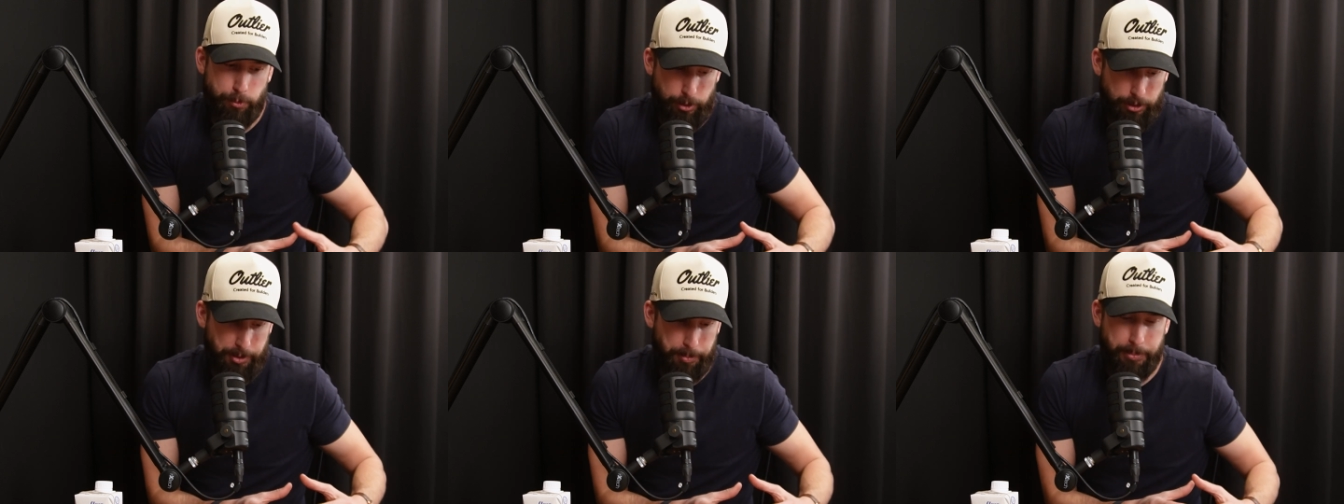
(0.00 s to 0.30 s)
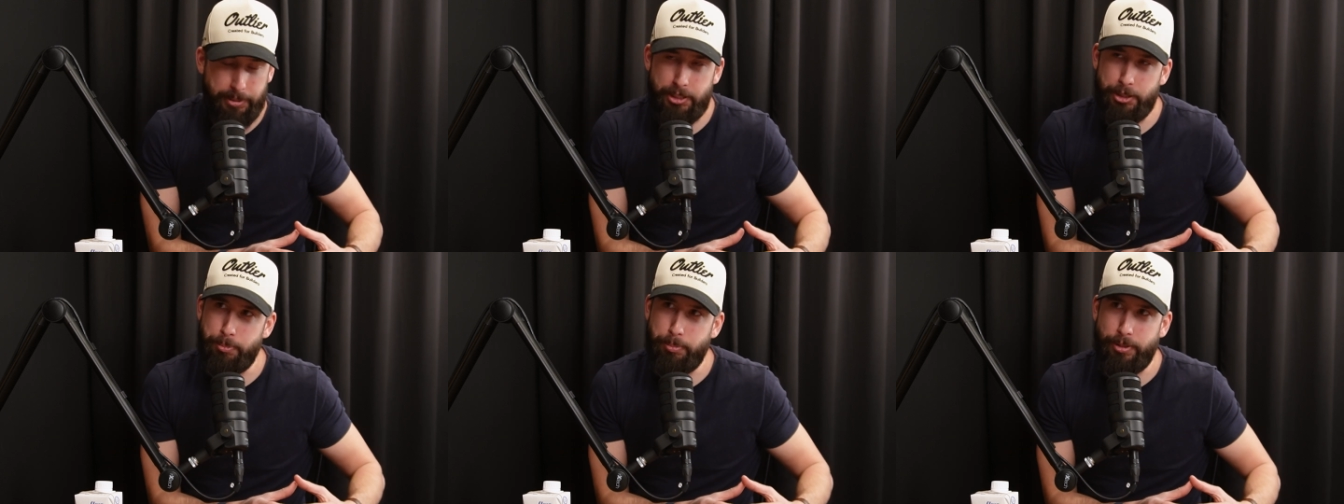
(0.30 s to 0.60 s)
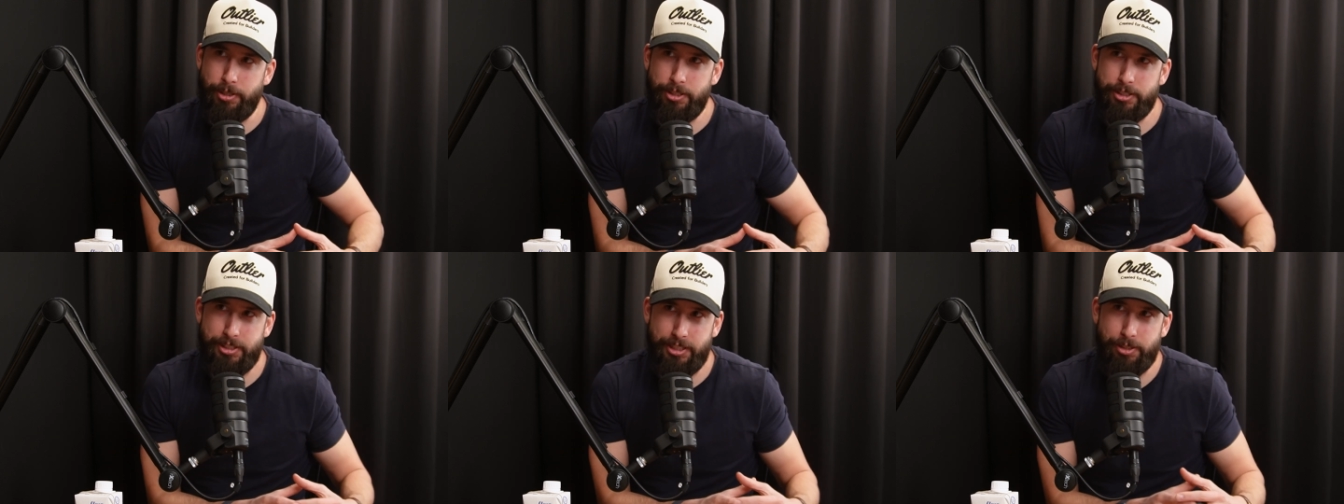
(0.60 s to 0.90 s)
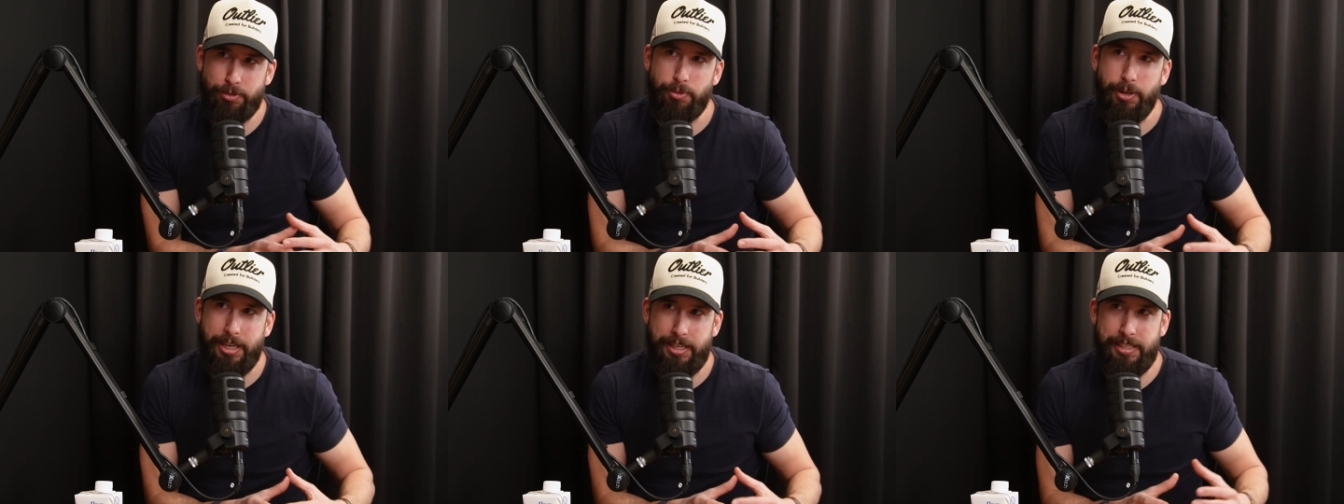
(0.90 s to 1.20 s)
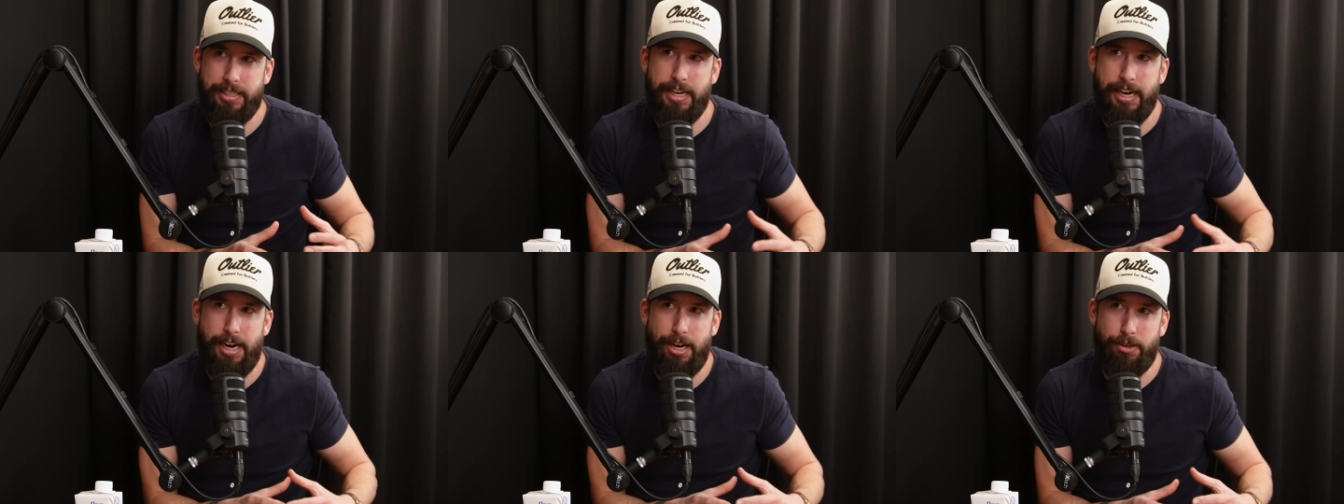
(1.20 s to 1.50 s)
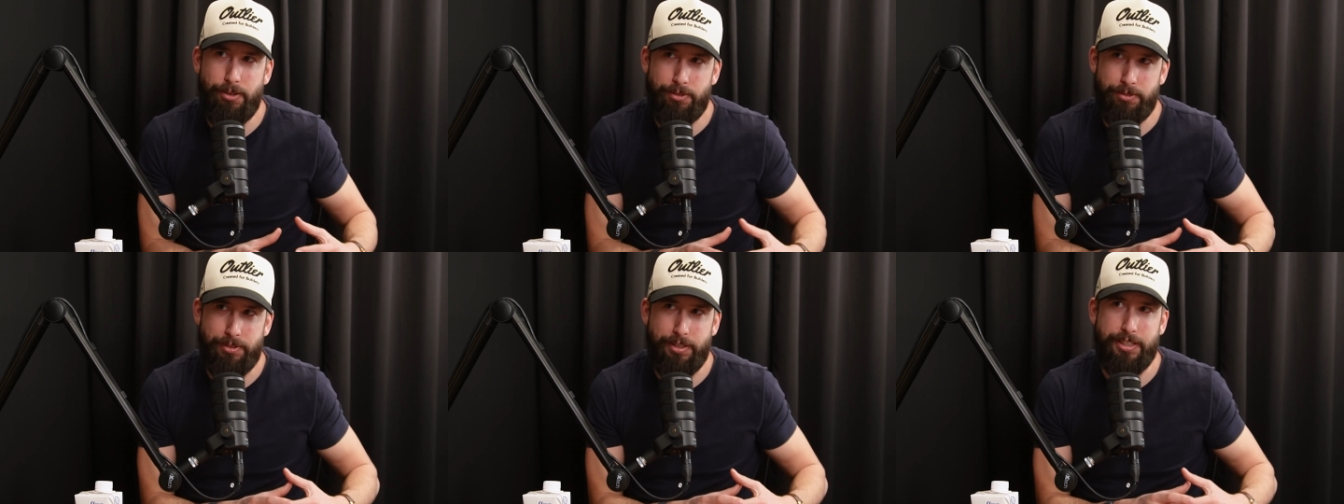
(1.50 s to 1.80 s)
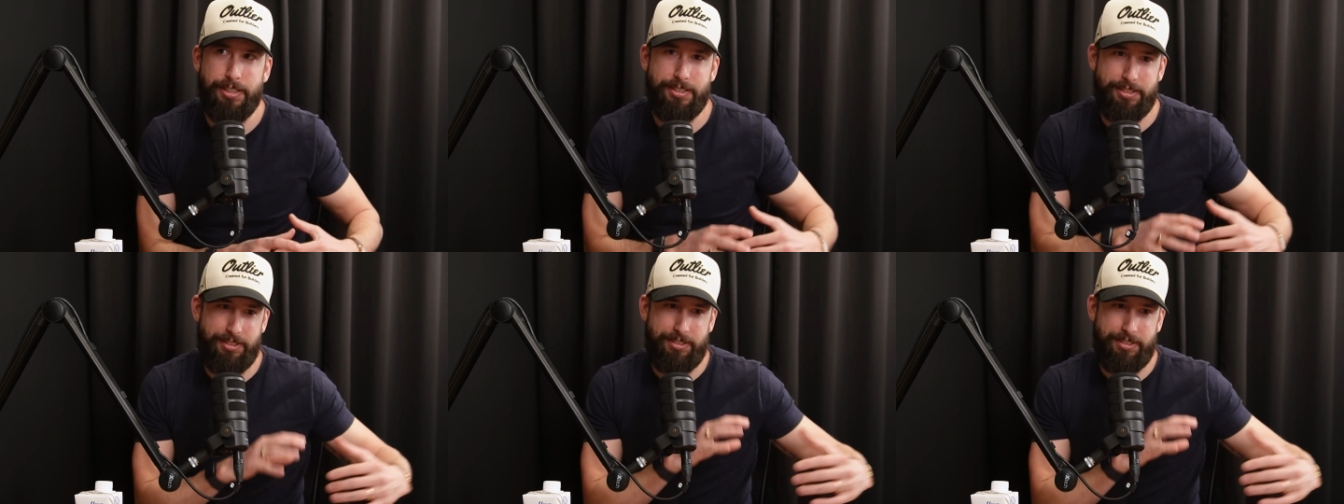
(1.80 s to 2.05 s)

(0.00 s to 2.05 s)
I'm experiencing right now, right?